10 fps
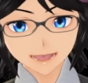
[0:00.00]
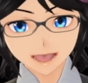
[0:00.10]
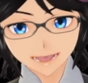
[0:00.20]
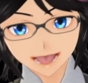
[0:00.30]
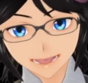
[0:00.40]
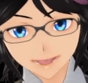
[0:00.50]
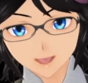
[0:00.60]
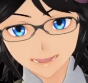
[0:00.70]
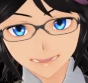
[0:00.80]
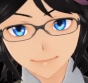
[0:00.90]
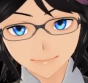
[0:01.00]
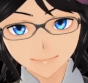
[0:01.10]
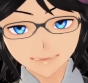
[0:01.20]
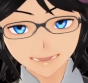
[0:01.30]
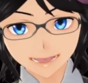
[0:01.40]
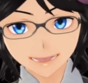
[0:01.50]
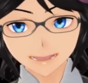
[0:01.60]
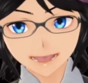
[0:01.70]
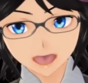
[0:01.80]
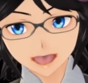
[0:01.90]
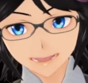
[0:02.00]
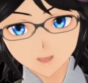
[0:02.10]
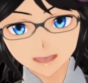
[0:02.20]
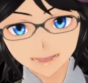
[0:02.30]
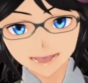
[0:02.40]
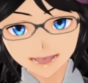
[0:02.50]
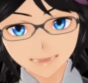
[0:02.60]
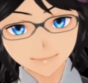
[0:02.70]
Probably not good for global warming.